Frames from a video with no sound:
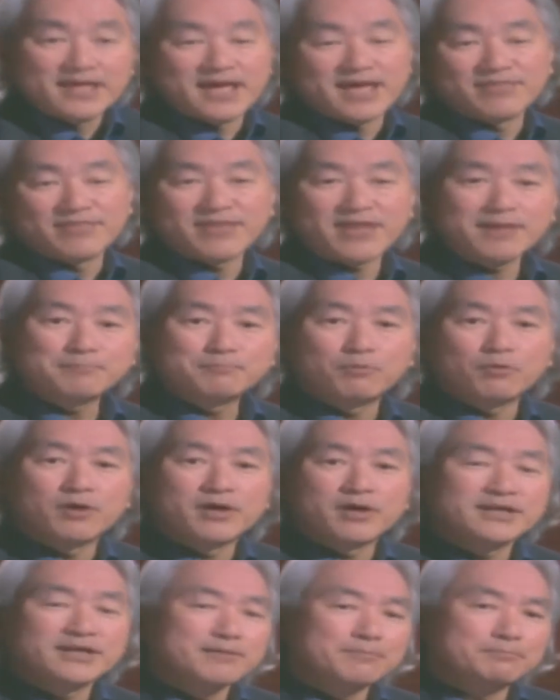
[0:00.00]
At that
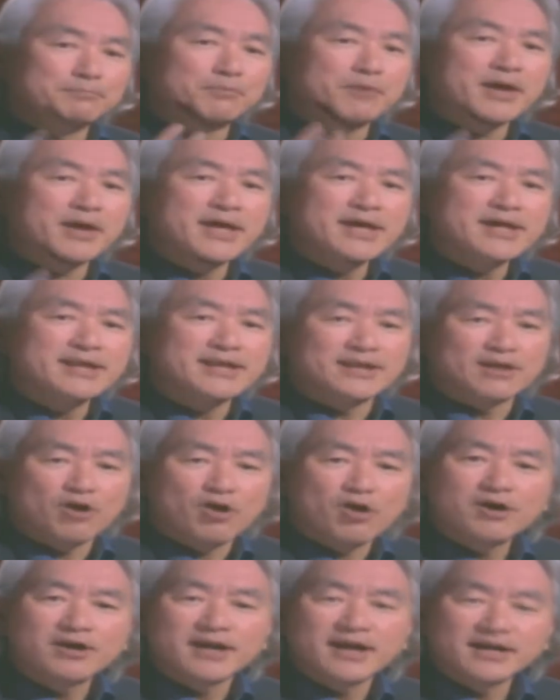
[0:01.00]
point, brain and
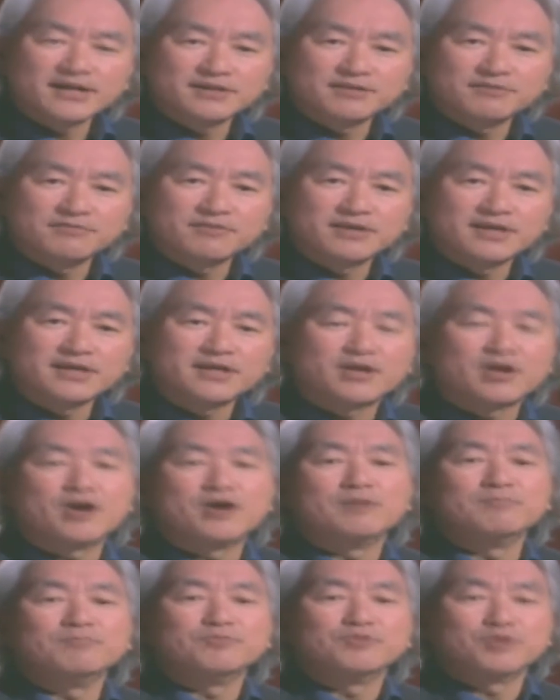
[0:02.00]
heart activity
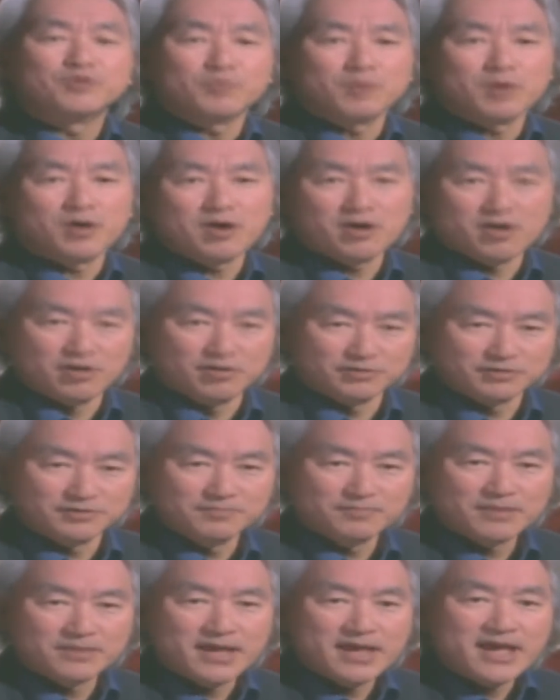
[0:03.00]
come to a
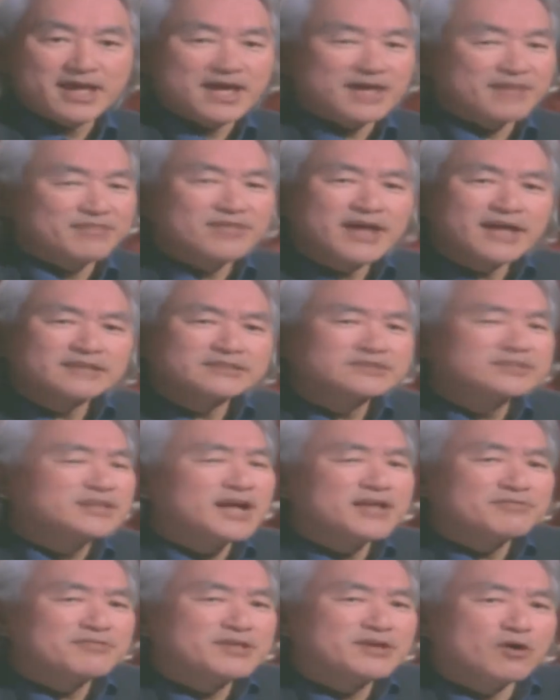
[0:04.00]
halt. And that's
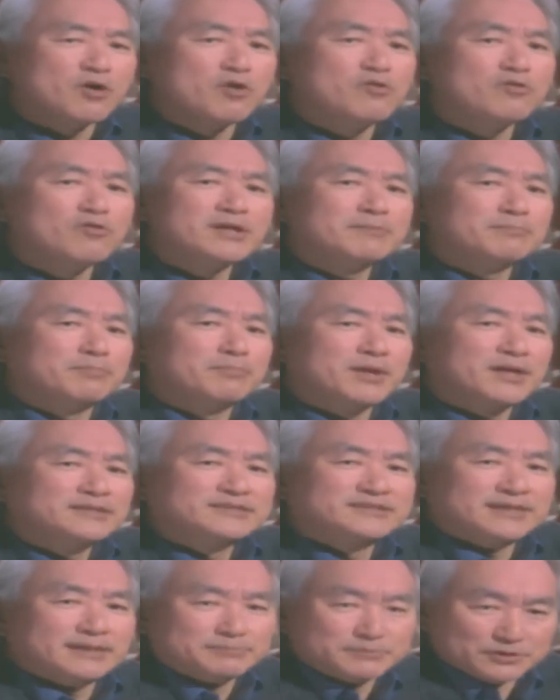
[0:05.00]
not the only blood
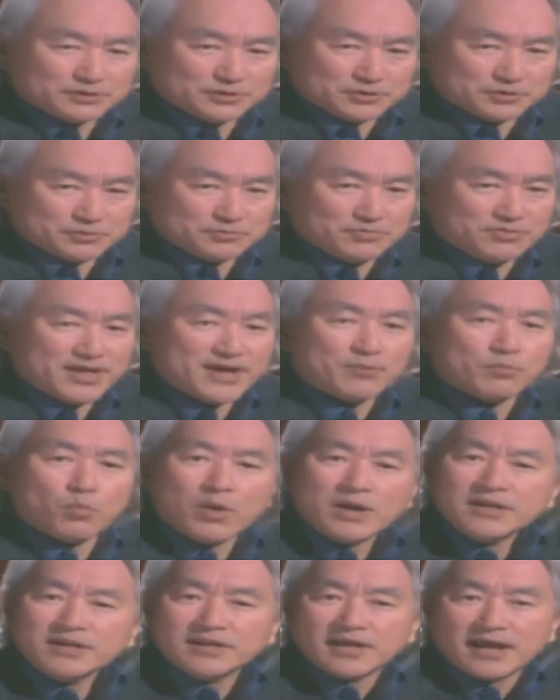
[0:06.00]
substitute that
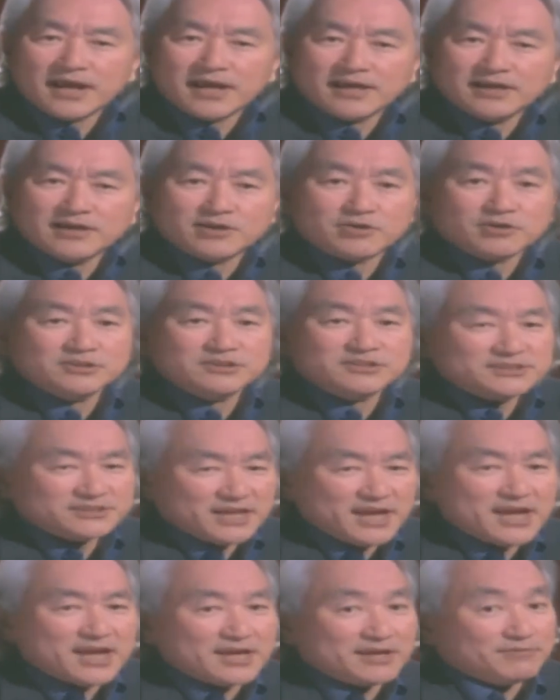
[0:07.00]
one day could
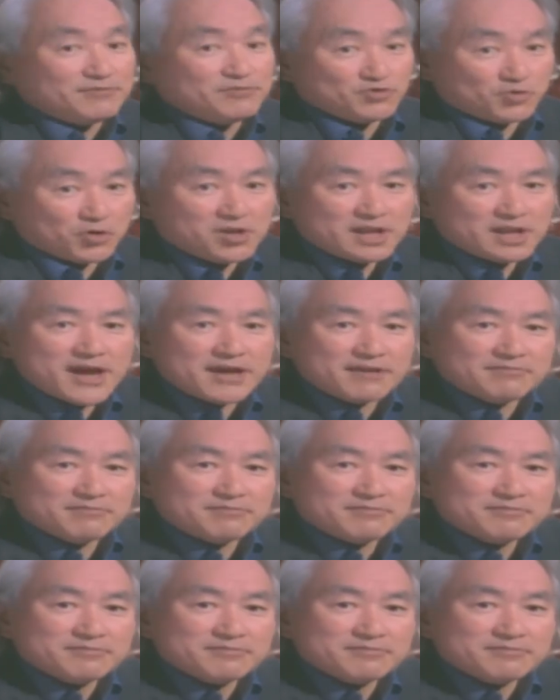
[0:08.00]
save your life.